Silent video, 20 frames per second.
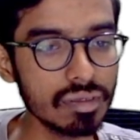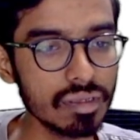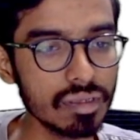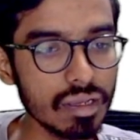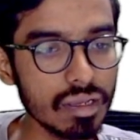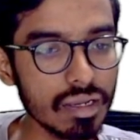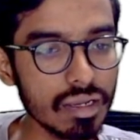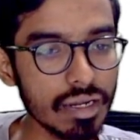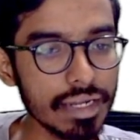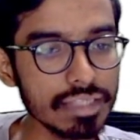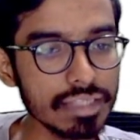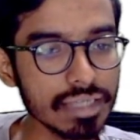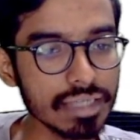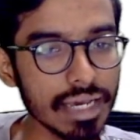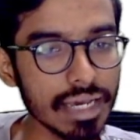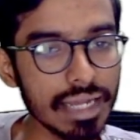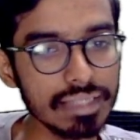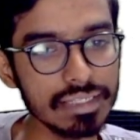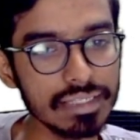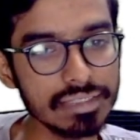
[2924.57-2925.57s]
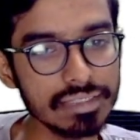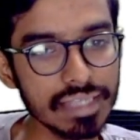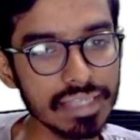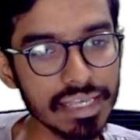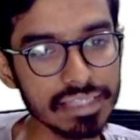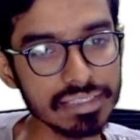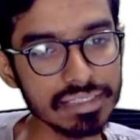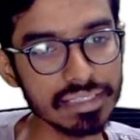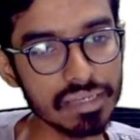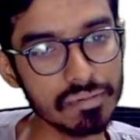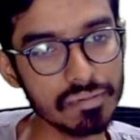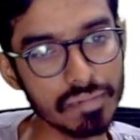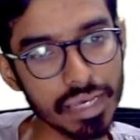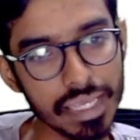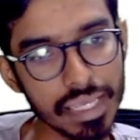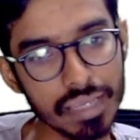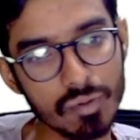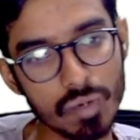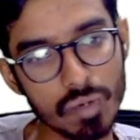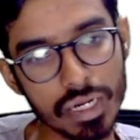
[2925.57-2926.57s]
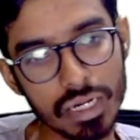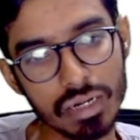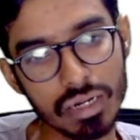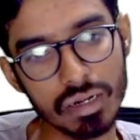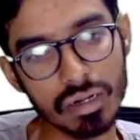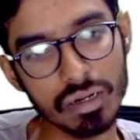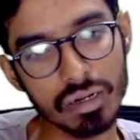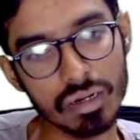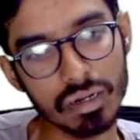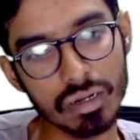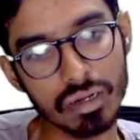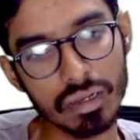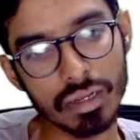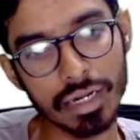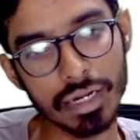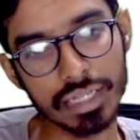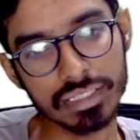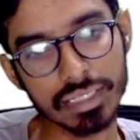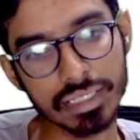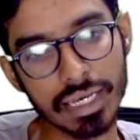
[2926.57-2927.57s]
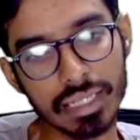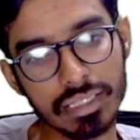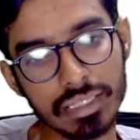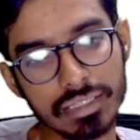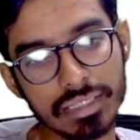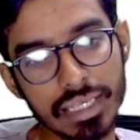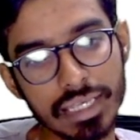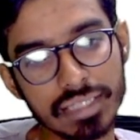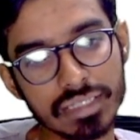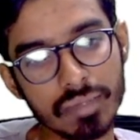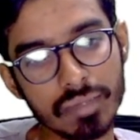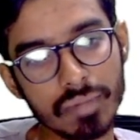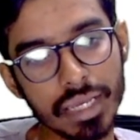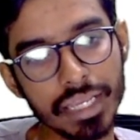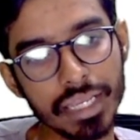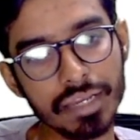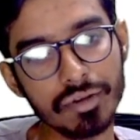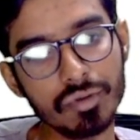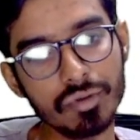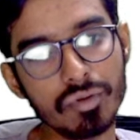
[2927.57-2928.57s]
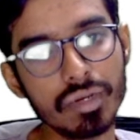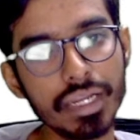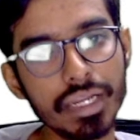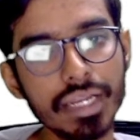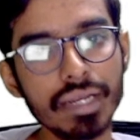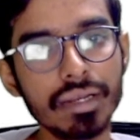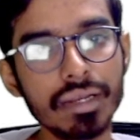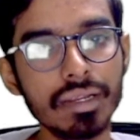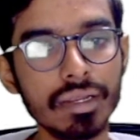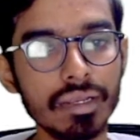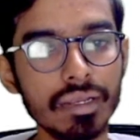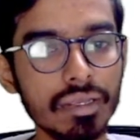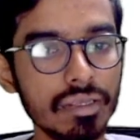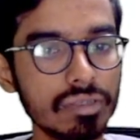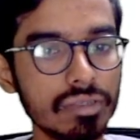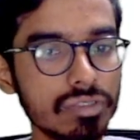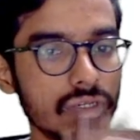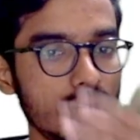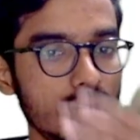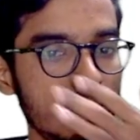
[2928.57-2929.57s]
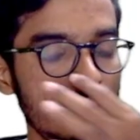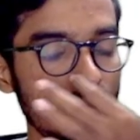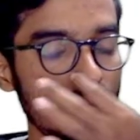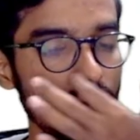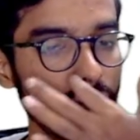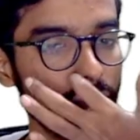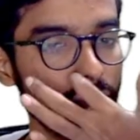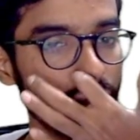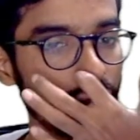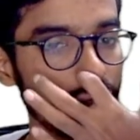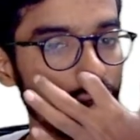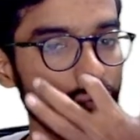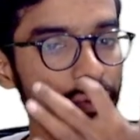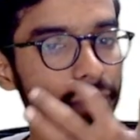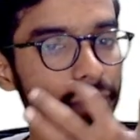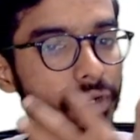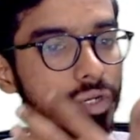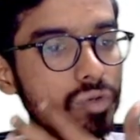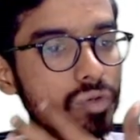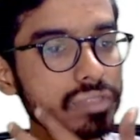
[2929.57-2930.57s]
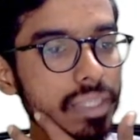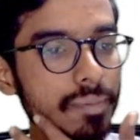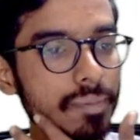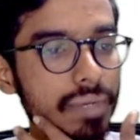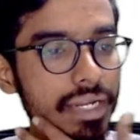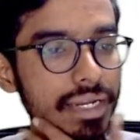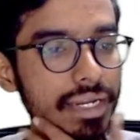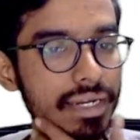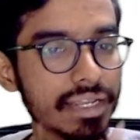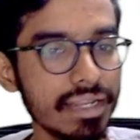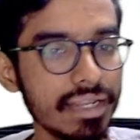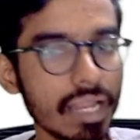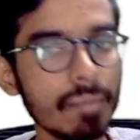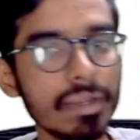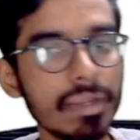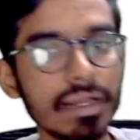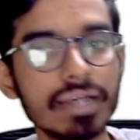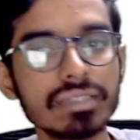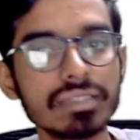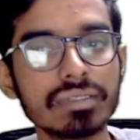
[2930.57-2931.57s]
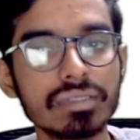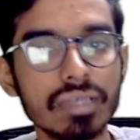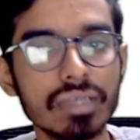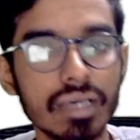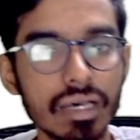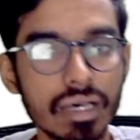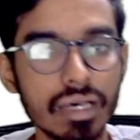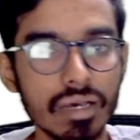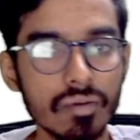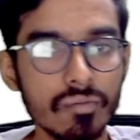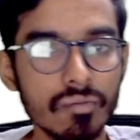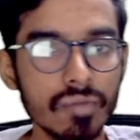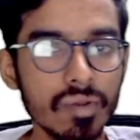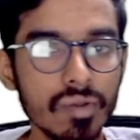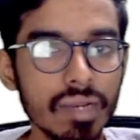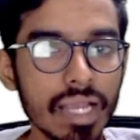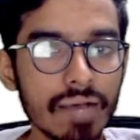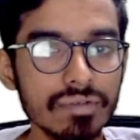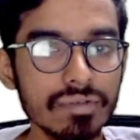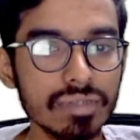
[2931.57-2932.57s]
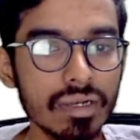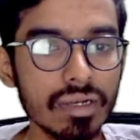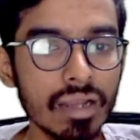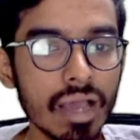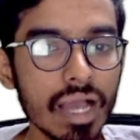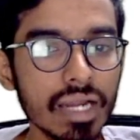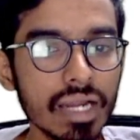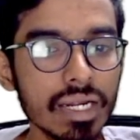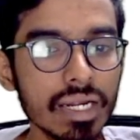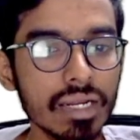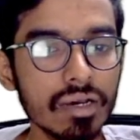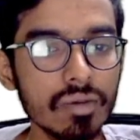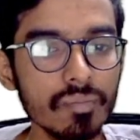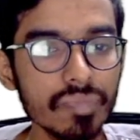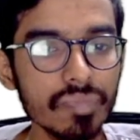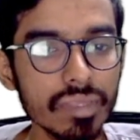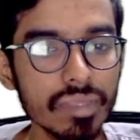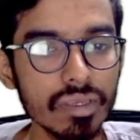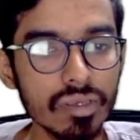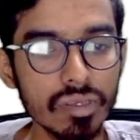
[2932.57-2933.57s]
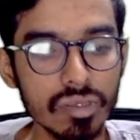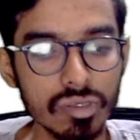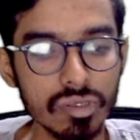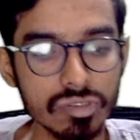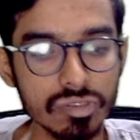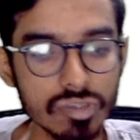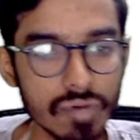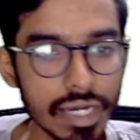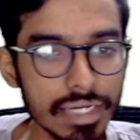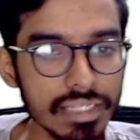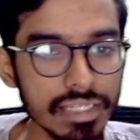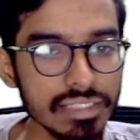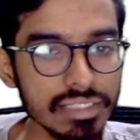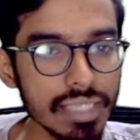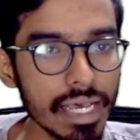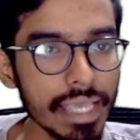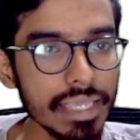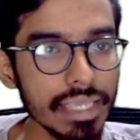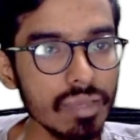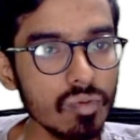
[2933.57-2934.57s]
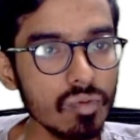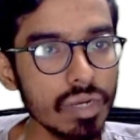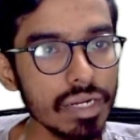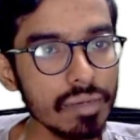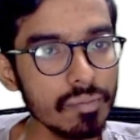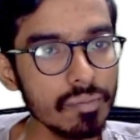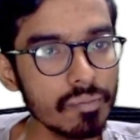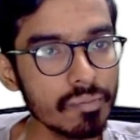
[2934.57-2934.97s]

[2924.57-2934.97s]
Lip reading: And let us call this as some I1. Let us call this as some I2, right? So we will do separately, right? Because we will have long term. So what is I1?